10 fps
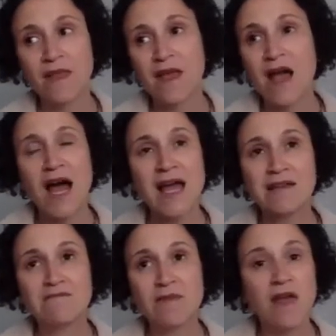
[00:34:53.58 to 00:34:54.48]
I
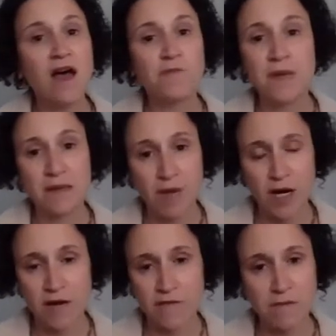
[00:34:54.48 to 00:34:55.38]
love being
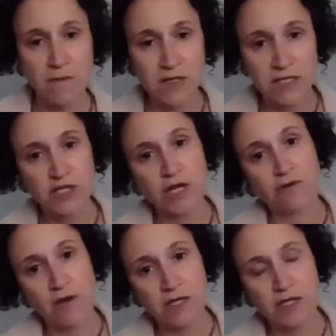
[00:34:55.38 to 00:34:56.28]
part of a
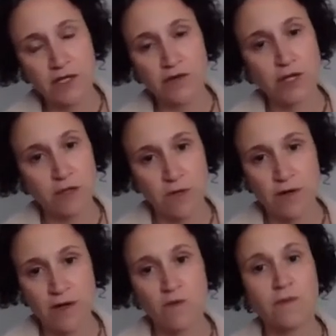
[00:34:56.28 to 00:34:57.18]
multi-generational
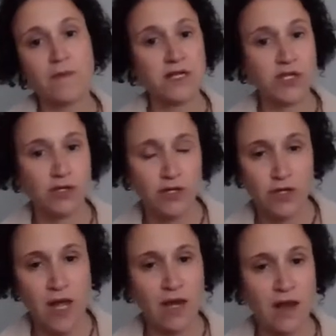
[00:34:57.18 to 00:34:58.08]
community where my
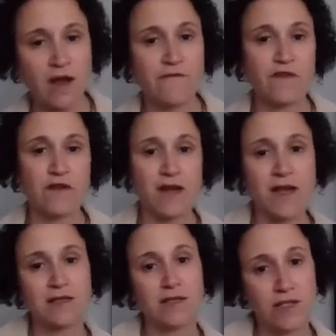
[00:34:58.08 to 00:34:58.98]
children feel
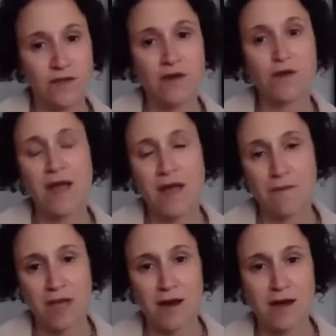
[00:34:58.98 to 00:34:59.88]
connected to their
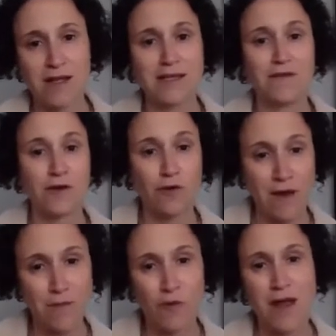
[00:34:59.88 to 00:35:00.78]
grandparents and their
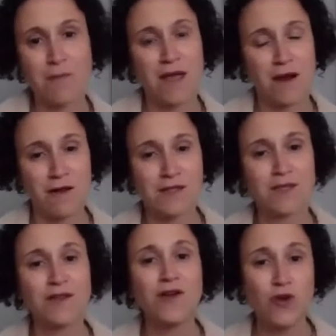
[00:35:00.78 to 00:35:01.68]
great-grandparents
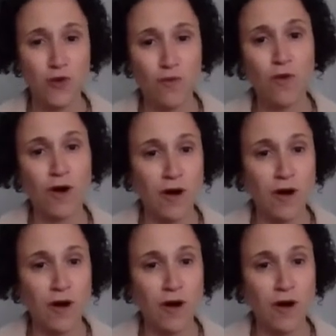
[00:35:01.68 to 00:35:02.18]
who were